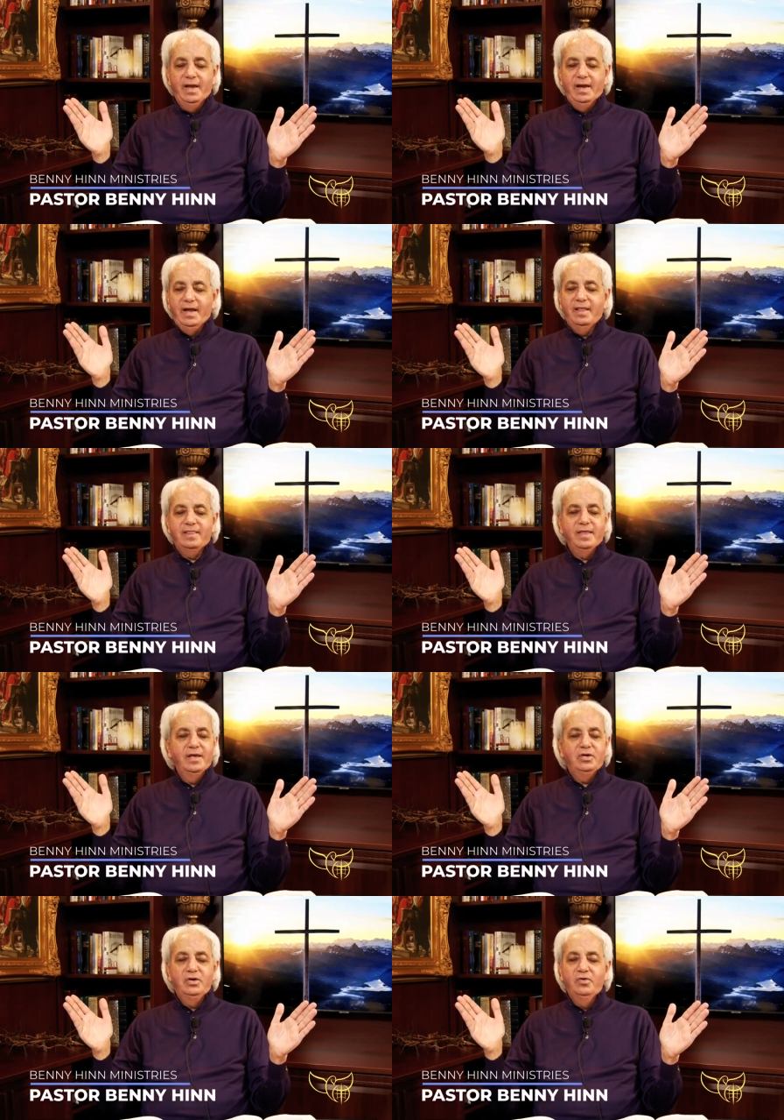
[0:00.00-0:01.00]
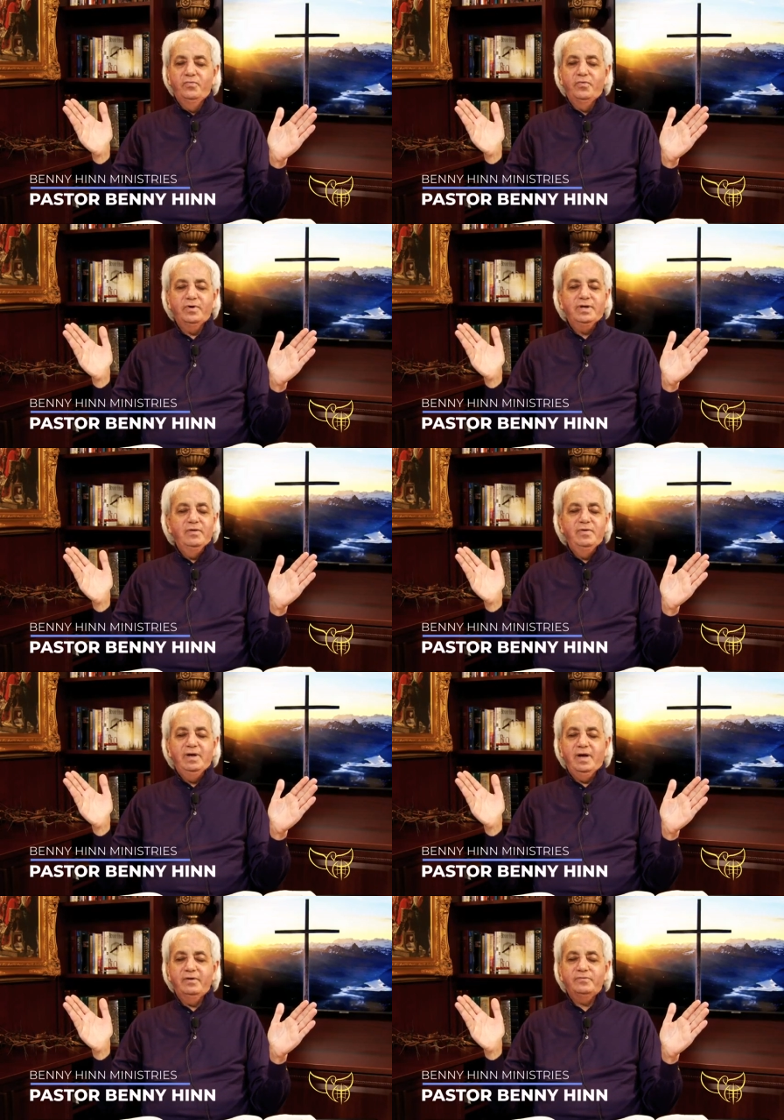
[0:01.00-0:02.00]
And I thank you for
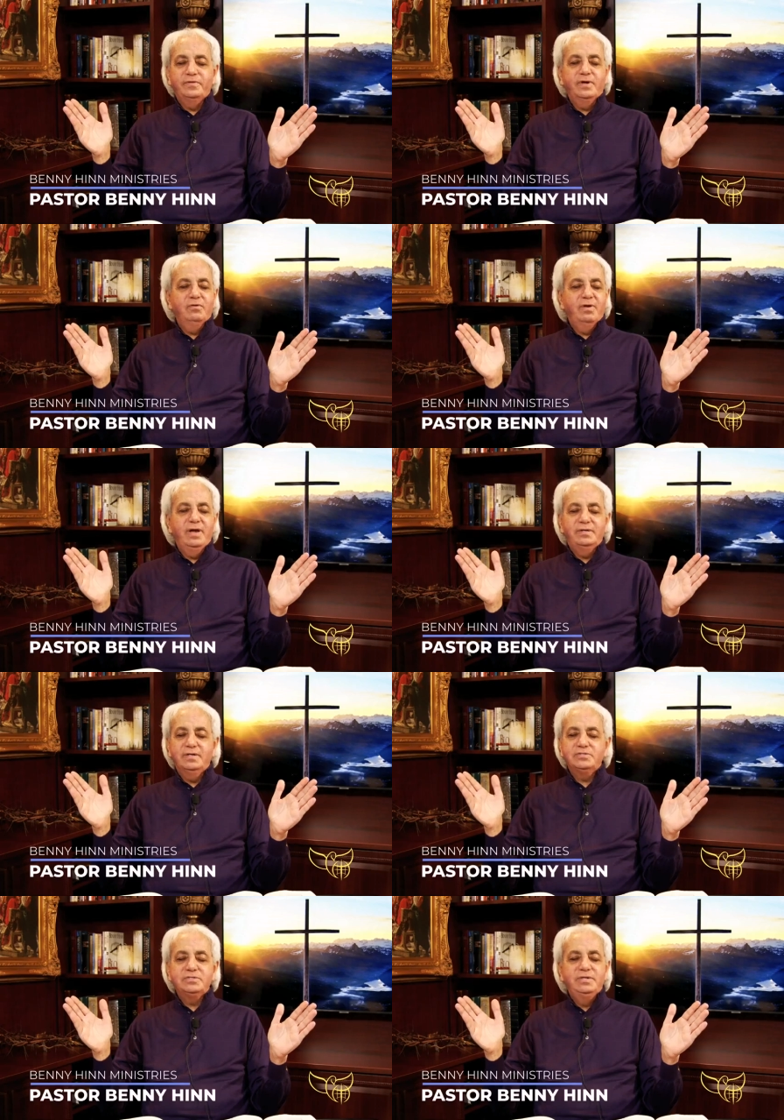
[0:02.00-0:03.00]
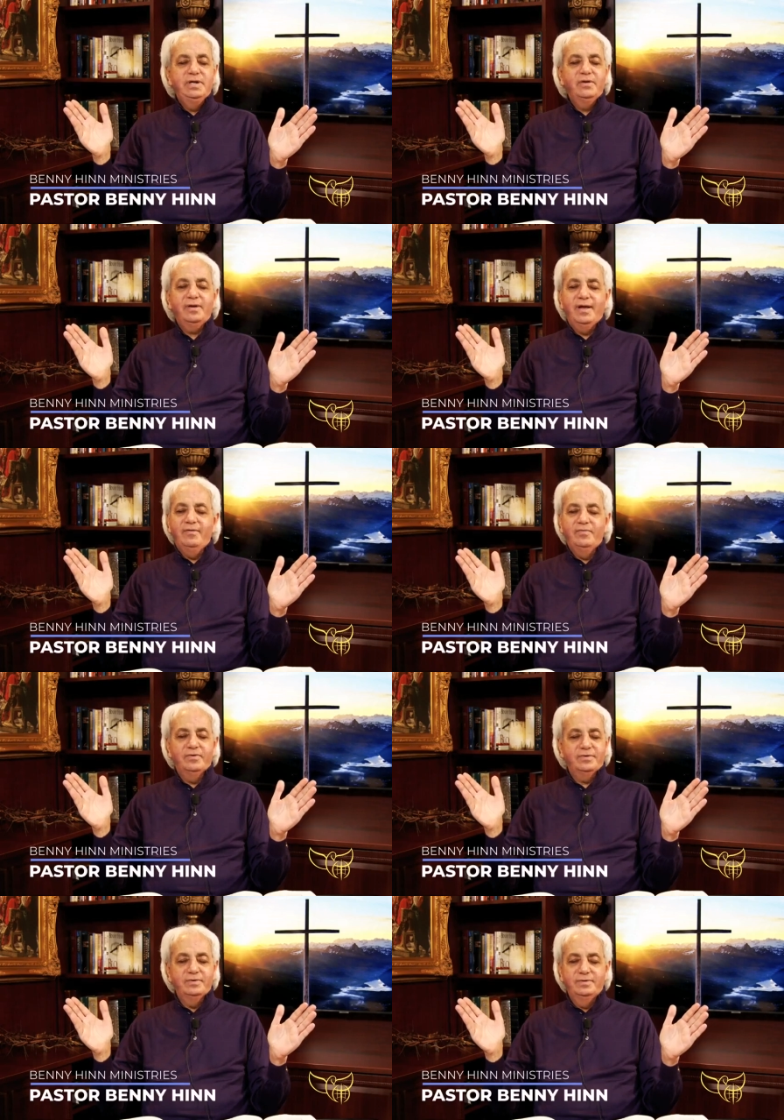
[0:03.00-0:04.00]
giving us the greatest year ever.
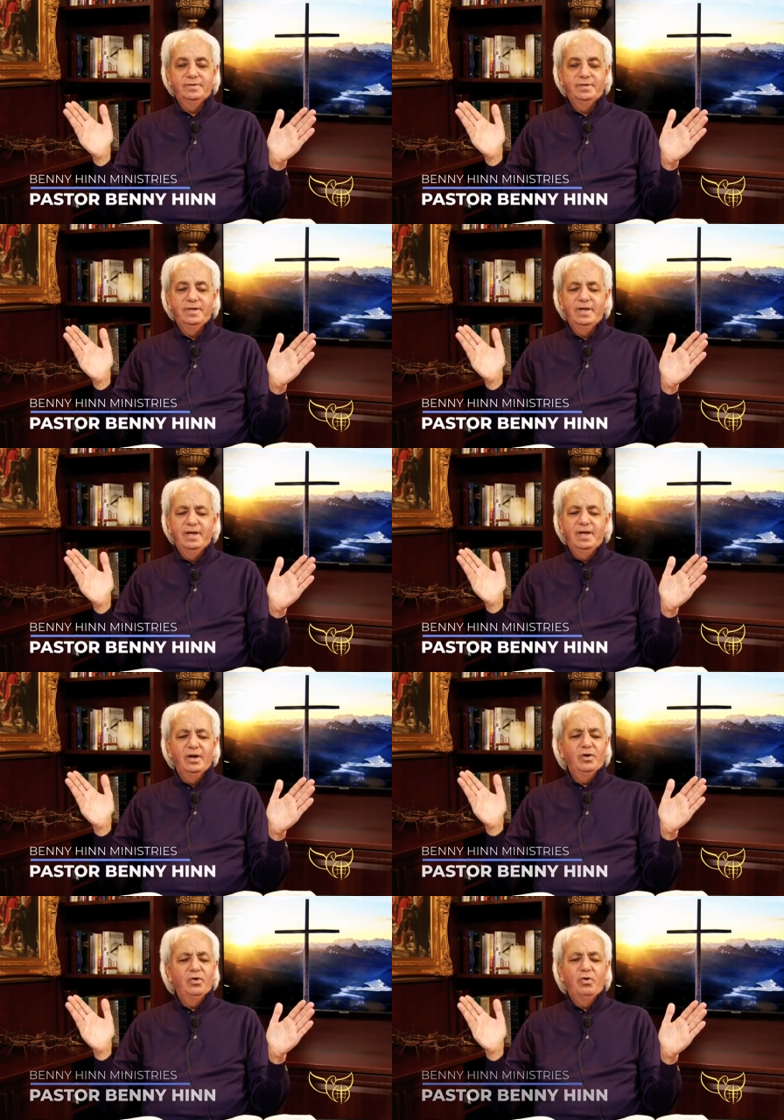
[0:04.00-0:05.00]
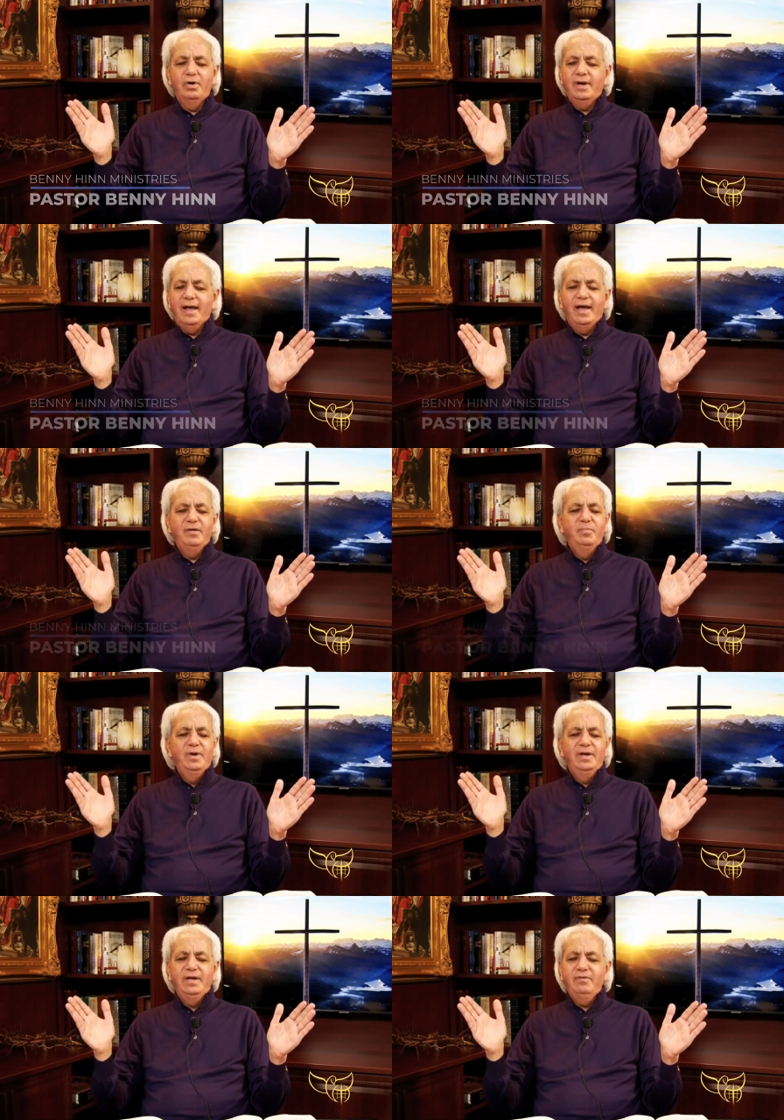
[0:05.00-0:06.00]
Lord, I
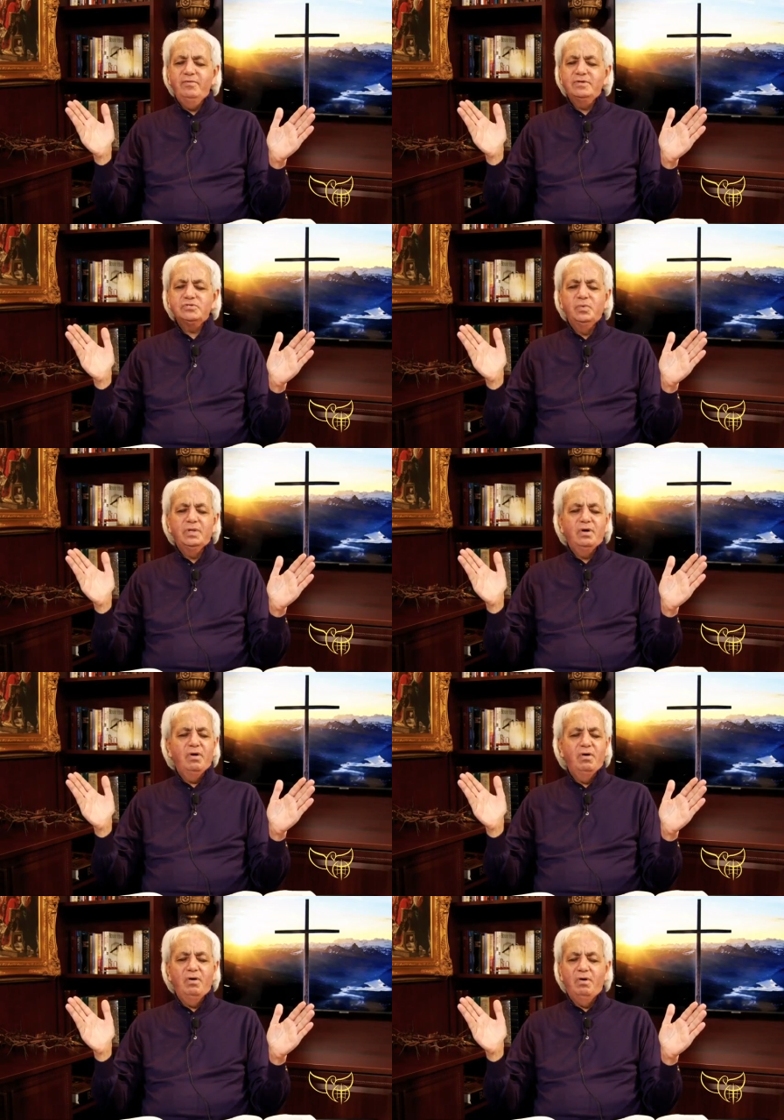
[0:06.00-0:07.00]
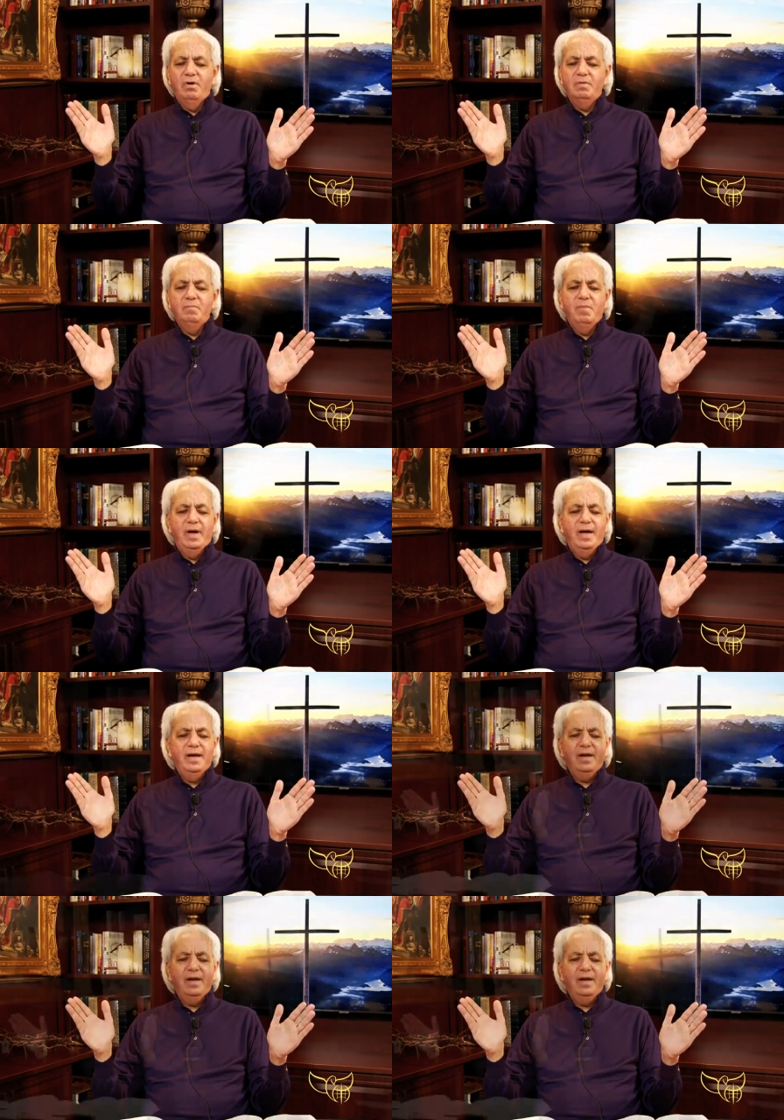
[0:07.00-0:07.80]
believe this with all my